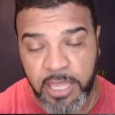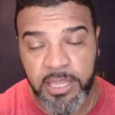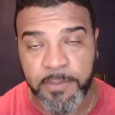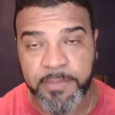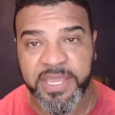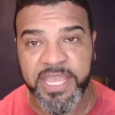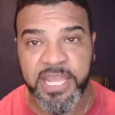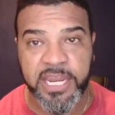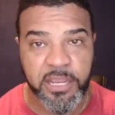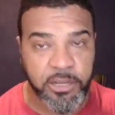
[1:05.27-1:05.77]
at the
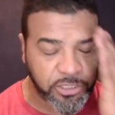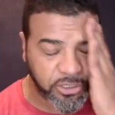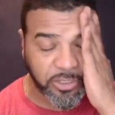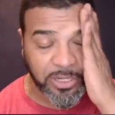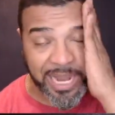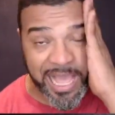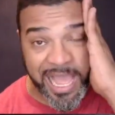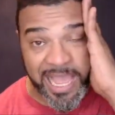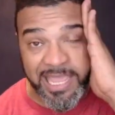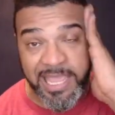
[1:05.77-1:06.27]
beginning of
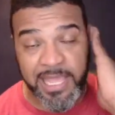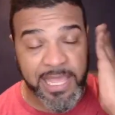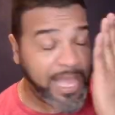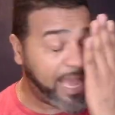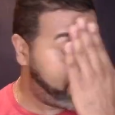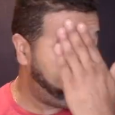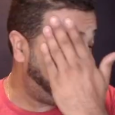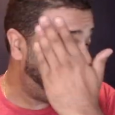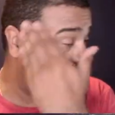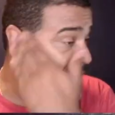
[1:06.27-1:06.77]
July.
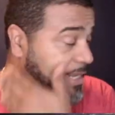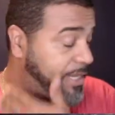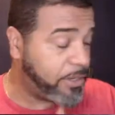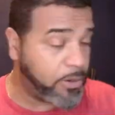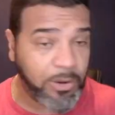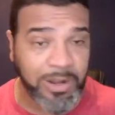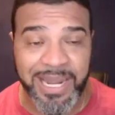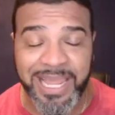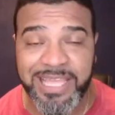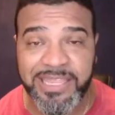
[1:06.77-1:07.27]
I've been a
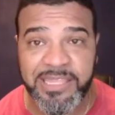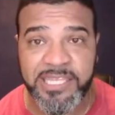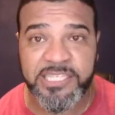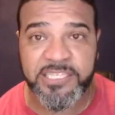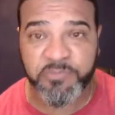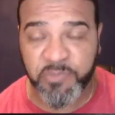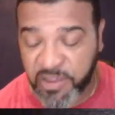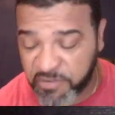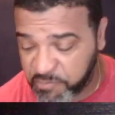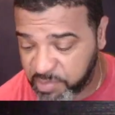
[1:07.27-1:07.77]
little late
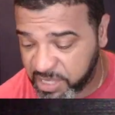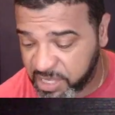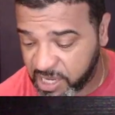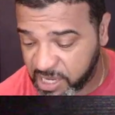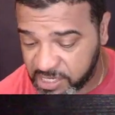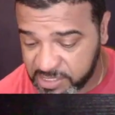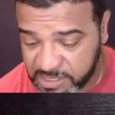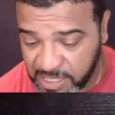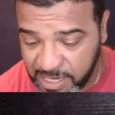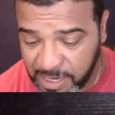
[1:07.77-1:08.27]
this month
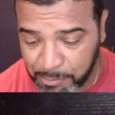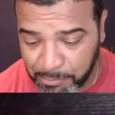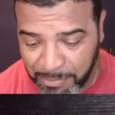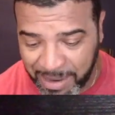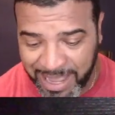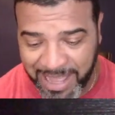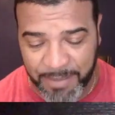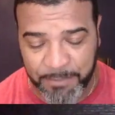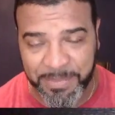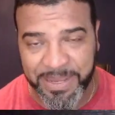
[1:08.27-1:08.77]
because
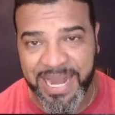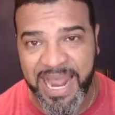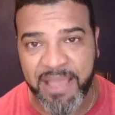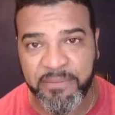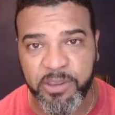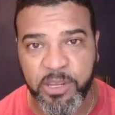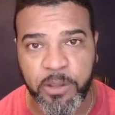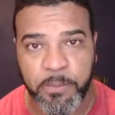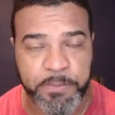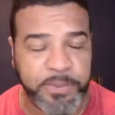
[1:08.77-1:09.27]
I've been
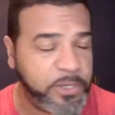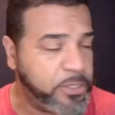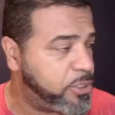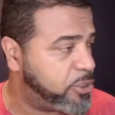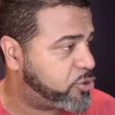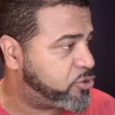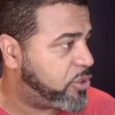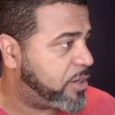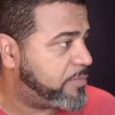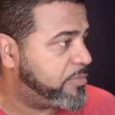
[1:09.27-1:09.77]
having
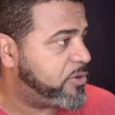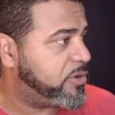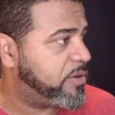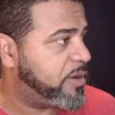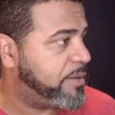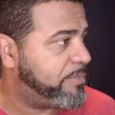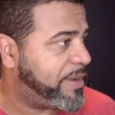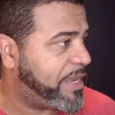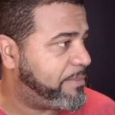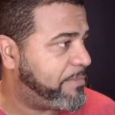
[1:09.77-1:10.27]
computer
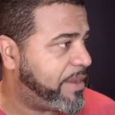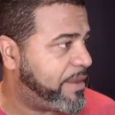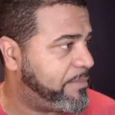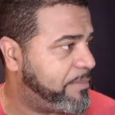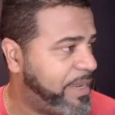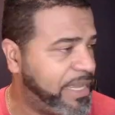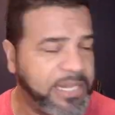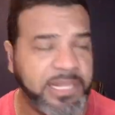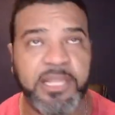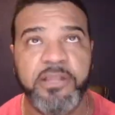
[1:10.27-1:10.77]
trouble.
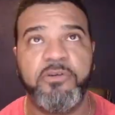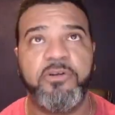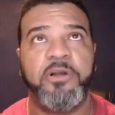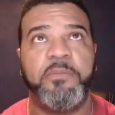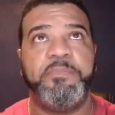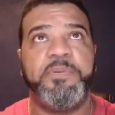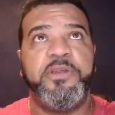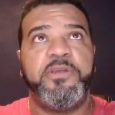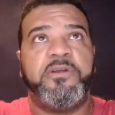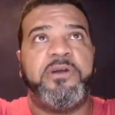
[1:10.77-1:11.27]
My little
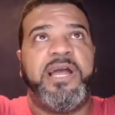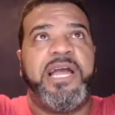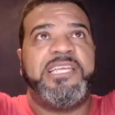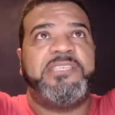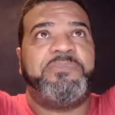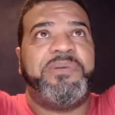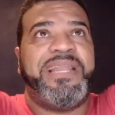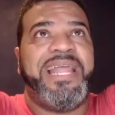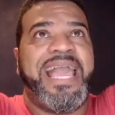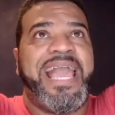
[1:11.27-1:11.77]
computer
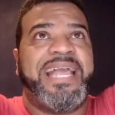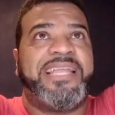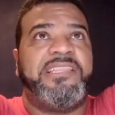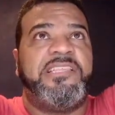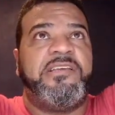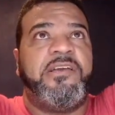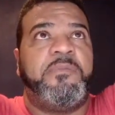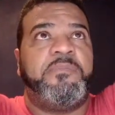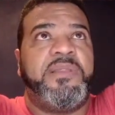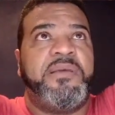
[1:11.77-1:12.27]
has been
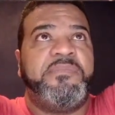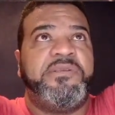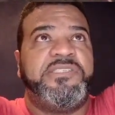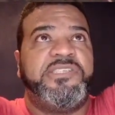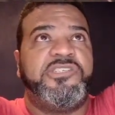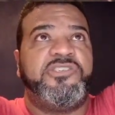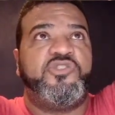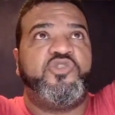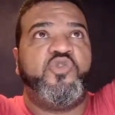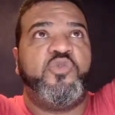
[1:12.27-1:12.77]
acting up. Let me
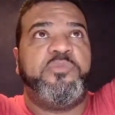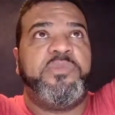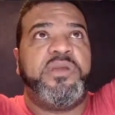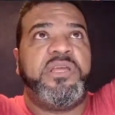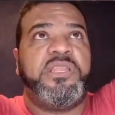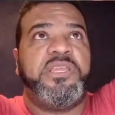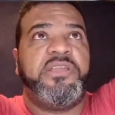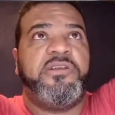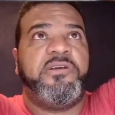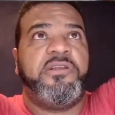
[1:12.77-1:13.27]
just zoom
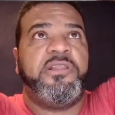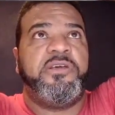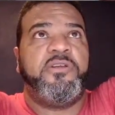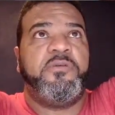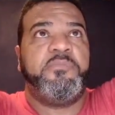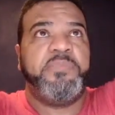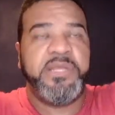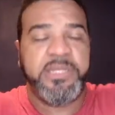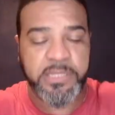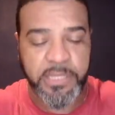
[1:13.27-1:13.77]
in here a
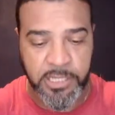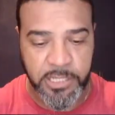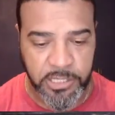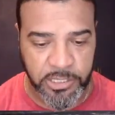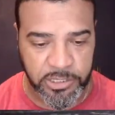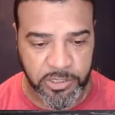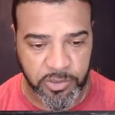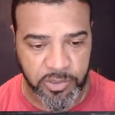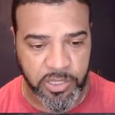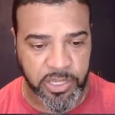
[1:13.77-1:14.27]
little bit
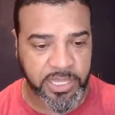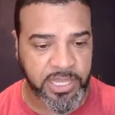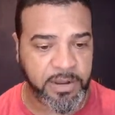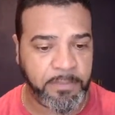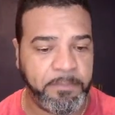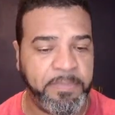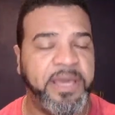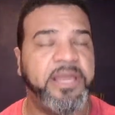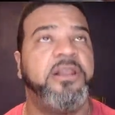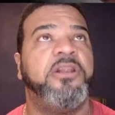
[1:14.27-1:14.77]
so you can get
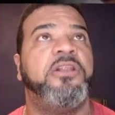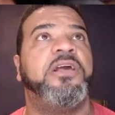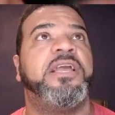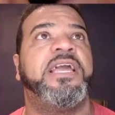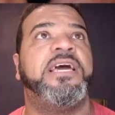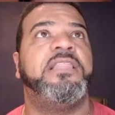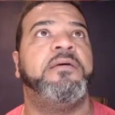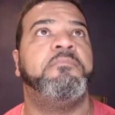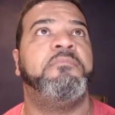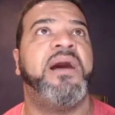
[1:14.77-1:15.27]
a better look
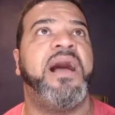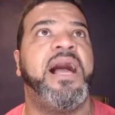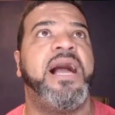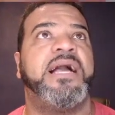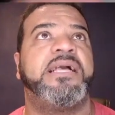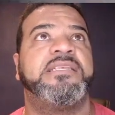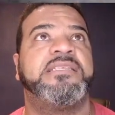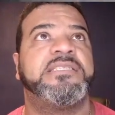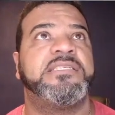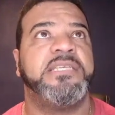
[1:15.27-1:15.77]
at the
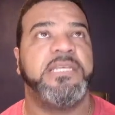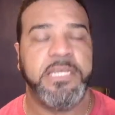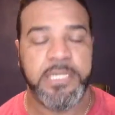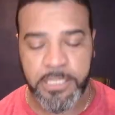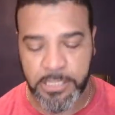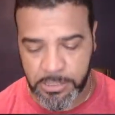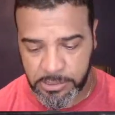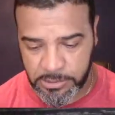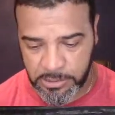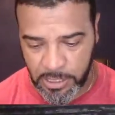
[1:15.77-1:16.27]
box.
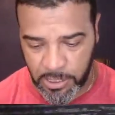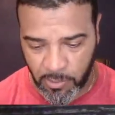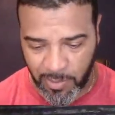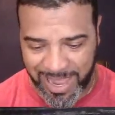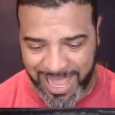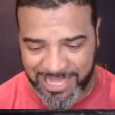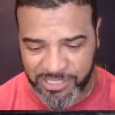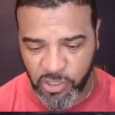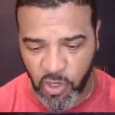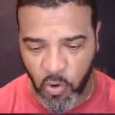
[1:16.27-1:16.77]
So
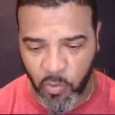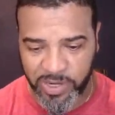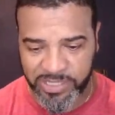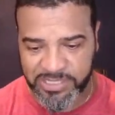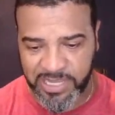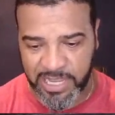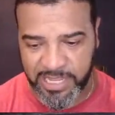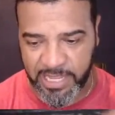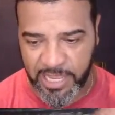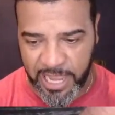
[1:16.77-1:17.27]
as
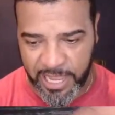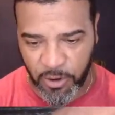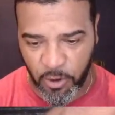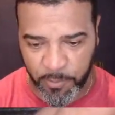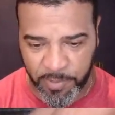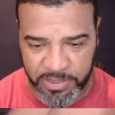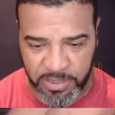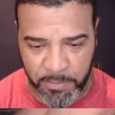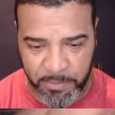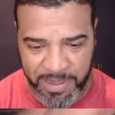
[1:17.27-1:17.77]
always, I
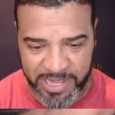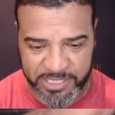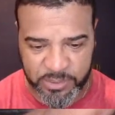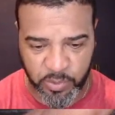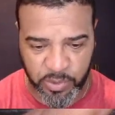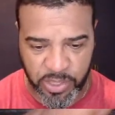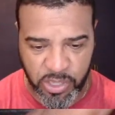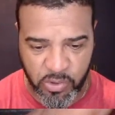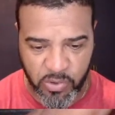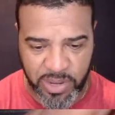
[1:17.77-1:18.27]
open the box
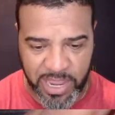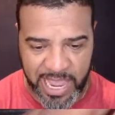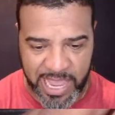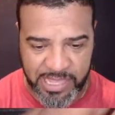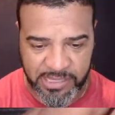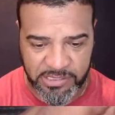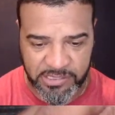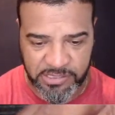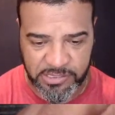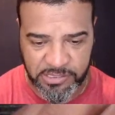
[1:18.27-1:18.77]
with you
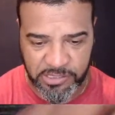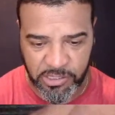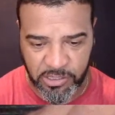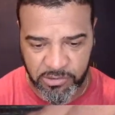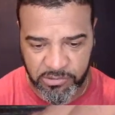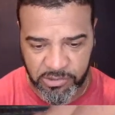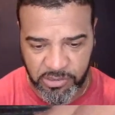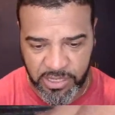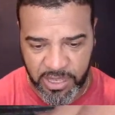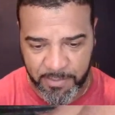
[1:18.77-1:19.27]
guys. You
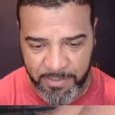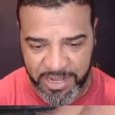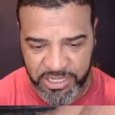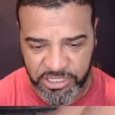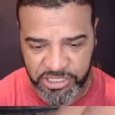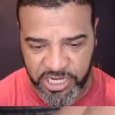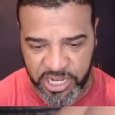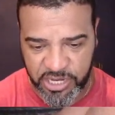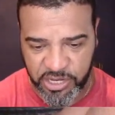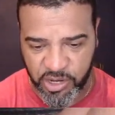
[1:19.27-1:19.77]
know, you get my
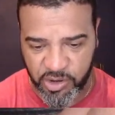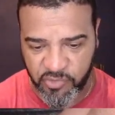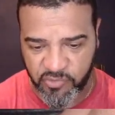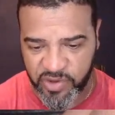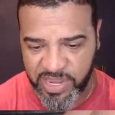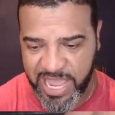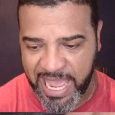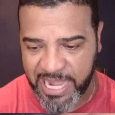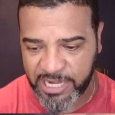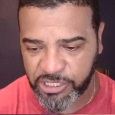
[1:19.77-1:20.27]
genuine
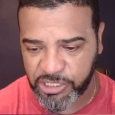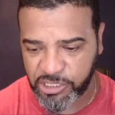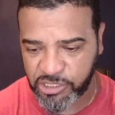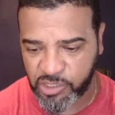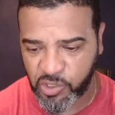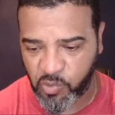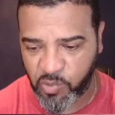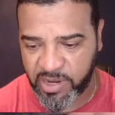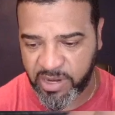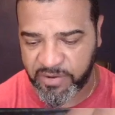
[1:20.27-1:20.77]
reaction
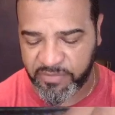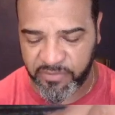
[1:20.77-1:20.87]
to